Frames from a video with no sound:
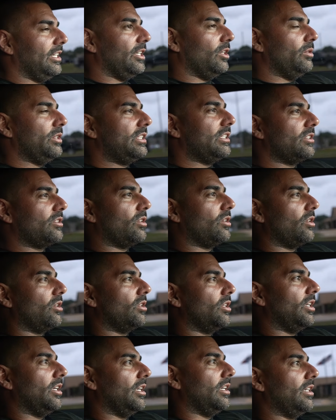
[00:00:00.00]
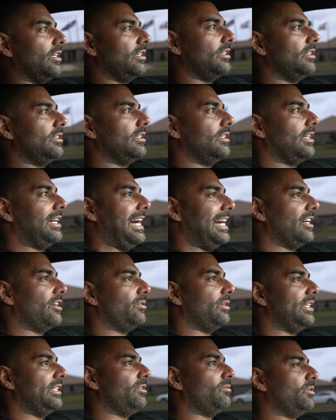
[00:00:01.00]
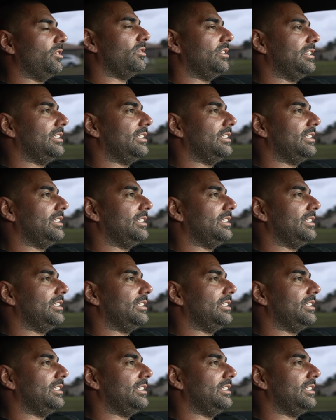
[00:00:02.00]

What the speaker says: He always does our higher end wheels